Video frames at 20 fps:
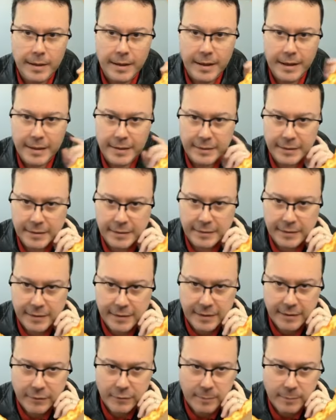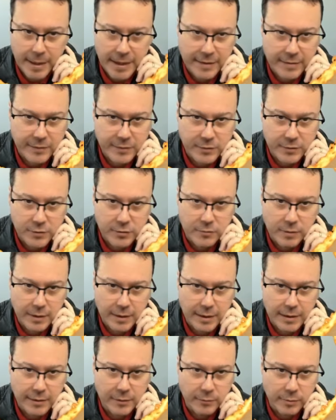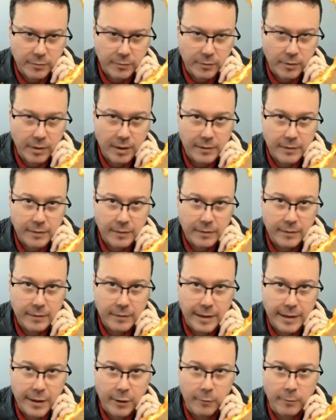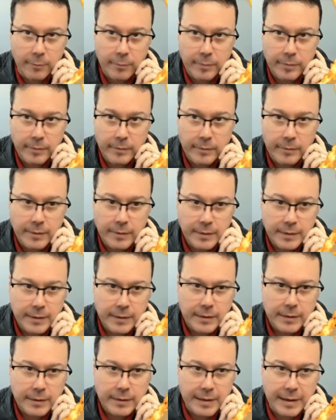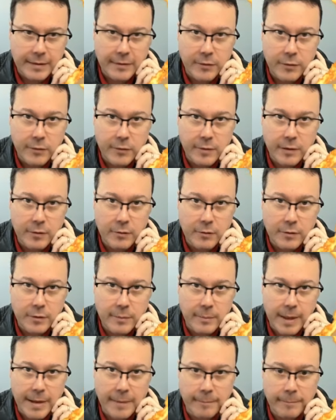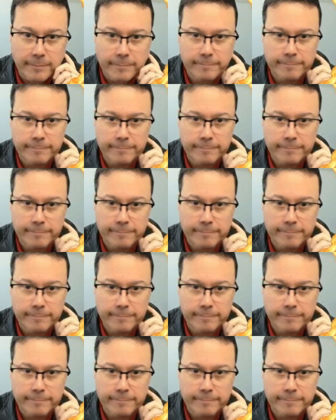And it gives -2, okay, it will not help. Let's use a Long Goodbye.